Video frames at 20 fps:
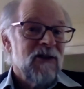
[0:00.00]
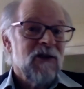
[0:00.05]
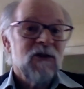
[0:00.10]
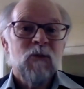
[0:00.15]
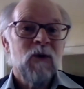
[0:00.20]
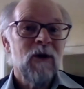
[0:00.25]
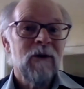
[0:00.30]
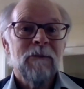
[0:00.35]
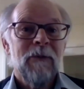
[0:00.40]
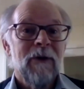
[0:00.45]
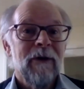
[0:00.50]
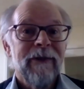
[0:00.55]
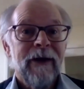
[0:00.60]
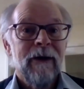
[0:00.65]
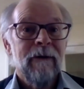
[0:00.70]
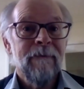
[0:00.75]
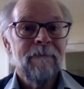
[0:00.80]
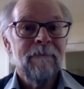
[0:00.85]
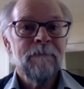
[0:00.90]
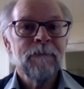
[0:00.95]
just won't
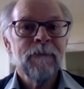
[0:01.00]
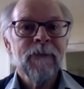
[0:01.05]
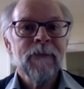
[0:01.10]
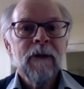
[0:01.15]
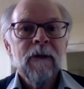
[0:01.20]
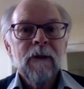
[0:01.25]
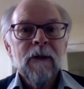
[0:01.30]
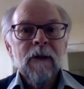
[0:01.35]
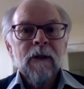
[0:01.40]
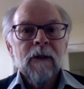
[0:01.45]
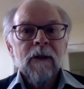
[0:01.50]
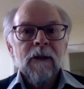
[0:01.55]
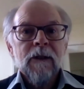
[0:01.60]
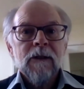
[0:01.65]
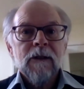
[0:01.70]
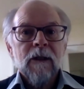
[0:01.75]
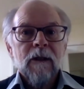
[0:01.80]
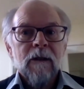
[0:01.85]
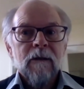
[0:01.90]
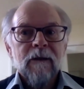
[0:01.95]
bother.
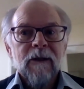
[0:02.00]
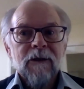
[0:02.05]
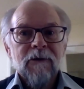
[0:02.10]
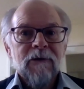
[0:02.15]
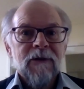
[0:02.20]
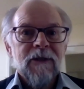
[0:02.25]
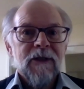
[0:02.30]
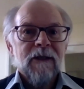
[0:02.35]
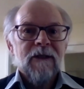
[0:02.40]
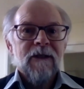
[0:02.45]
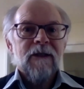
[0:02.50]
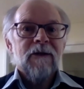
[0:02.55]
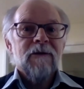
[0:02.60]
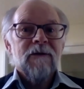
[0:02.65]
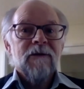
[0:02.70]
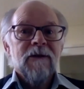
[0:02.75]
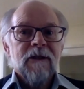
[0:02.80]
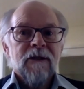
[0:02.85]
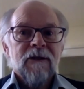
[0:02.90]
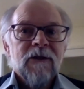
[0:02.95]
So there is a
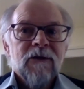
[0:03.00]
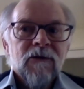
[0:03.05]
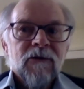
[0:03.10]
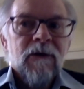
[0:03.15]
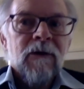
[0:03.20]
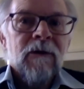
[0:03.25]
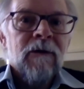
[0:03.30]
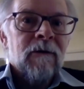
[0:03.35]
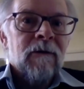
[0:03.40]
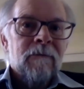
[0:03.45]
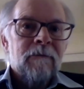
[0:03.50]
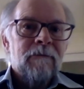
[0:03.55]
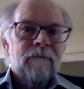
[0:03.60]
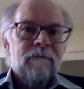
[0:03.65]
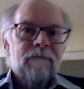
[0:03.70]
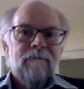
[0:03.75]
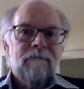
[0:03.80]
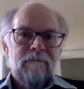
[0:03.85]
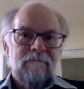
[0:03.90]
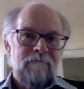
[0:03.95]
there is a strong
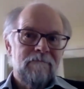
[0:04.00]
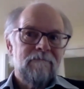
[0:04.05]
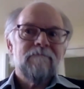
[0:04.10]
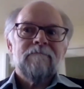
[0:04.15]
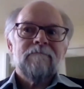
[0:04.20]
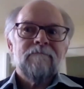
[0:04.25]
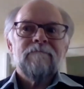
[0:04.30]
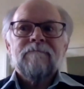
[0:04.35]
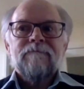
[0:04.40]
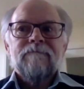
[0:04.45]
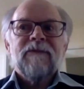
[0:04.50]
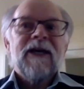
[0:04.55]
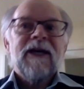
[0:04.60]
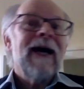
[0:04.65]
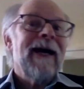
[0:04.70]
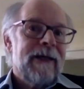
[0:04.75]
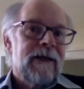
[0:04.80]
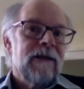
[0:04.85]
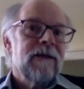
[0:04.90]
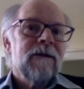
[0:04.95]

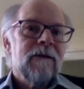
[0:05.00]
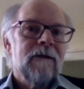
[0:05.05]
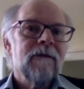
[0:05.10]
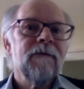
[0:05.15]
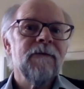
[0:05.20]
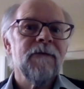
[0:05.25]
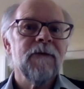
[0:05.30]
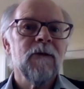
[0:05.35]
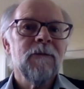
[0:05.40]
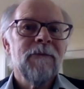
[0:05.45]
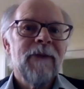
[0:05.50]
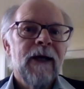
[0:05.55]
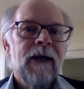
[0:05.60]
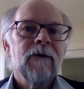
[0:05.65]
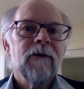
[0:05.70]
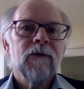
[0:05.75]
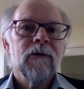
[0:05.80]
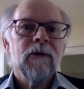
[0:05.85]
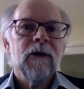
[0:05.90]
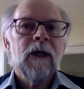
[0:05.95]
case for
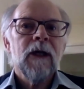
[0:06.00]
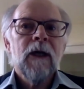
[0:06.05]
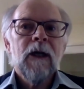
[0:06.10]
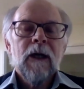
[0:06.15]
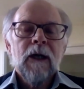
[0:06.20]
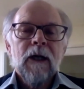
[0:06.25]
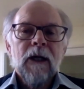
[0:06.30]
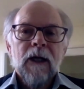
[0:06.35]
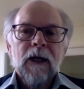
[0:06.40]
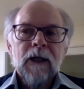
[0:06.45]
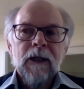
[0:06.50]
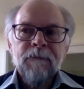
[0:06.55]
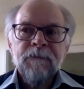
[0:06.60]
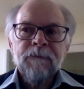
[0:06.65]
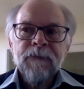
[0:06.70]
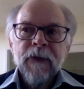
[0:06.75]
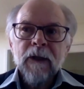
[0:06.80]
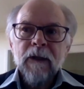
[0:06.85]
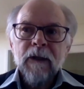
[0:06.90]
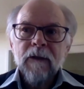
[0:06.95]
mandatory.
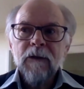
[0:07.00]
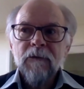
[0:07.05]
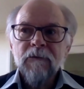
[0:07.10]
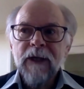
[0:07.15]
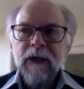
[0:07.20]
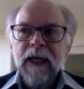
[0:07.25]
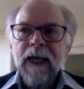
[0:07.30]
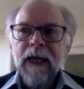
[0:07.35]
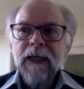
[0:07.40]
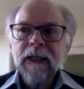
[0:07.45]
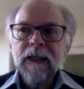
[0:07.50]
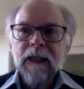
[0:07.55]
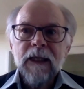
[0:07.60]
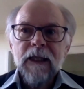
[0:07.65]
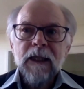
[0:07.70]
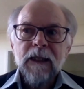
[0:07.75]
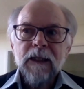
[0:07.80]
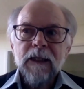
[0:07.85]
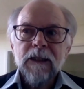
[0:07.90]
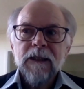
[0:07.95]
Um, the
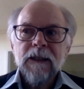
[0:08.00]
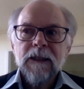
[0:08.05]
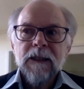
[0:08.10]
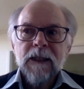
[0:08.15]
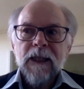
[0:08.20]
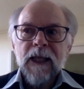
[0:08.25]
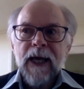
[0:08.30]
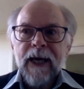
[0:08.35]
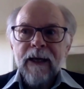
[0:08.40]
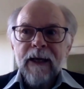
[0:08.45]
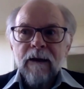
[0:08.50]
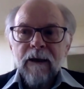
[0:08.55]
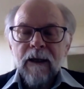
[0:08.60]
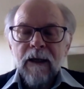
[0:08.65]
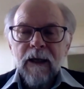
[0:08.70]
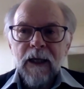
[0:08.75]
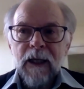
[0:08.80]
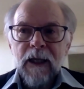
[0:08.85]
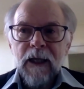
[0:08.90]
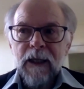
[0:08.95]
reality is that
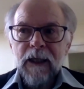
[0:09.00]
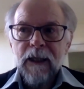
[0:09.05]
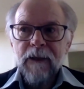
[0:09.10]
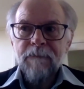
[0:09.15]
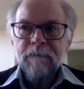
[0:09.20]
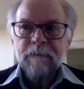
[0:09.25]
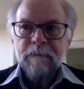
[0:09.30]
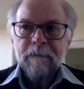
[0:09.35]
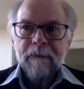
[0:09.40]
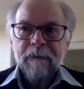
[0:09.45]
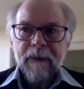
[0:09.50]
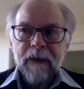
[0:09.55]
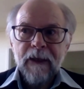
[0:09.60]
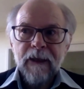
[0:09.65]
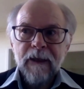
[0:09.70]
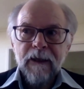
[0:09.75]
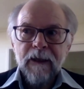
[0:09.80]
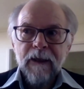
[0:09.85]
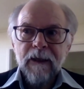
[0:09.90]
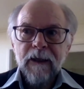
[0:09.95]
uh,
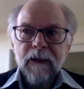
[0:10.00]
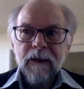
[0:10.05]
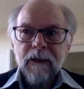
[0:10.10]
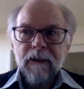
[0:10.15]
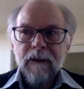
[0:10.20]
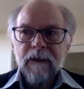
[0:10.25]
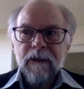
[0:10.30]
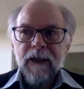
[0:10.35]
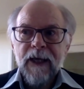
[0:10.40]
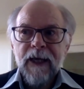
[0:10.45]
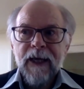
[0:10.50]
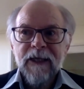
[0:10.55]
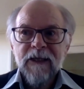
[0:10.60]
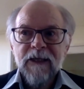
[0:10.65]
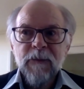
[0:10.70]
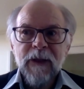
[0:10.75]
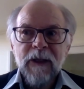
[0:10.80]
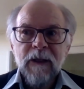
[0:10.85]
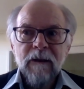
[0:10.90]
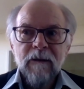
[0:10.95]
there has
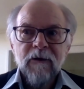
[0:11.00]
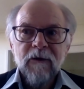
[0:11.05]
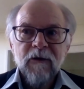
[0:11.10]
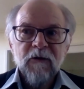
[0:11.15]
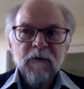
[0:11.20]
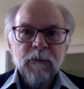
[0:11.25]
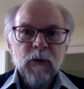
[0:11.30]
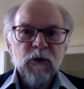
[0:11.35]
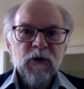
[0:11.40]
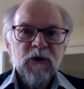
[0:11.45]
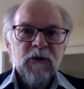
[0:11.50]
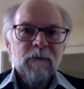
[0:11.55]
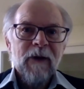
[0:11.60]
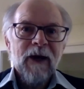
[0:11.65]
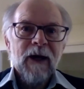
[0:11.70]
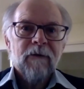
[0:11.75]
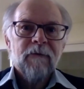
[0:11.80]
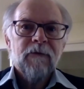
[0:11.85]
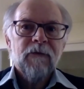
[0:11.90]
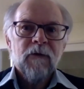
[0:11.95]
been a lot of
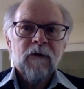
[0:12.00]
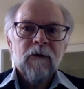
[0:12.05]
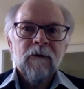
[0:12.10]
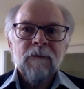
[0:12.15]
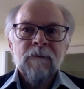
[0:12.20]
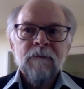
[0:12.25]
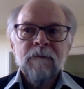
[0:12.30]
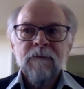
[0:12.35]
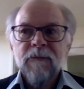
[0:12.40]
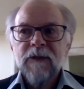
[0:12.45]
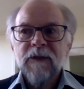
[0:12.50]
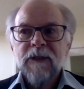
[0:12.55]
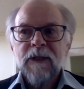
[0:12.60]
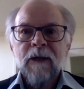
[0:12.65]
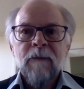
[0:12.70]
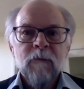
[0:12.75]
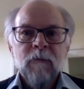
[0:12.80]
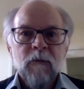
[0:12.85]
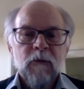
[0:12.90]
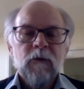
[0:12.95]
pushback from
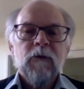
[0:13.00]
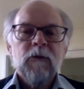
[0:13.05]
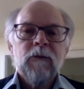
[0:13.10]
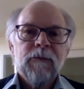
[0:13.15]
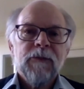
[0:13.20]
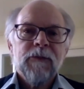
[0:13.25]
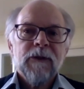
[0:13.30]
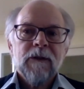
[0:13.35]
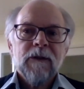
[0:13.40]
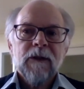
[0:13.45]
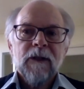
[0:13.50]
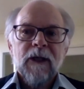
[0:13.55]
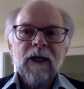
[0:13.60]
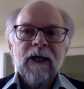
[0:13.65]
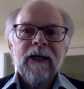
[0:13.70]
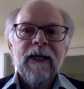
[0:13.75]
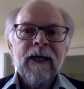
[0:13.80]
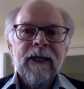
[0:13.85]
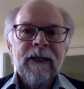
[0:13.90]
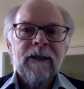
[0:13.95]
some groups
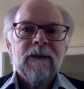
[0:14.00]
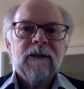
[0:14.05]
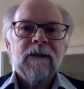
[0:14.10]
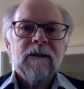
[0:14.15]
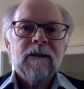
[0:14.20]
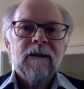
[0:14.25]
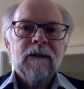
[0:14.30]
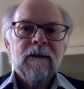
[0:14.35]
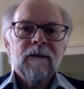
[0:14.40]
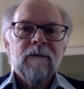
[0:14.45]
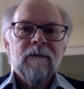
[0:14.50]
against